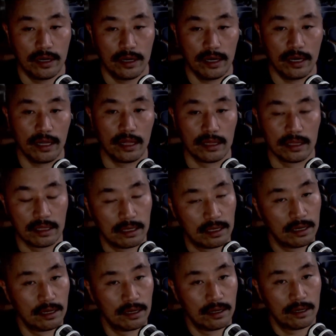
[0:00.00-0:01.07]
And
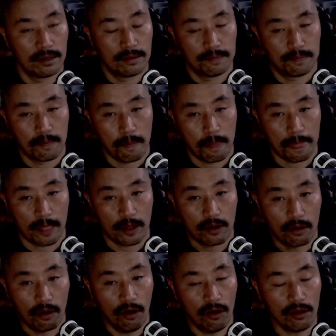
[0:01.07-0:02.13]

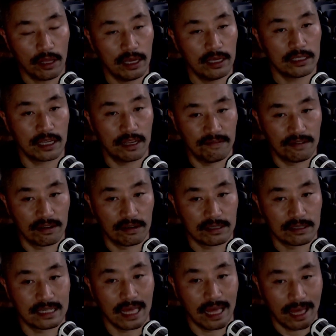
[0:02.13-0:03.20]
God has given
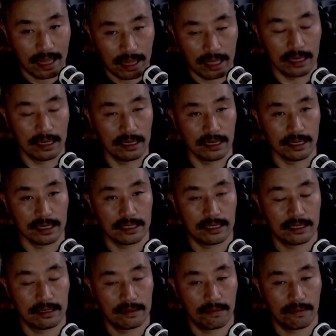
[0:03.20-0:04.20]
us that light.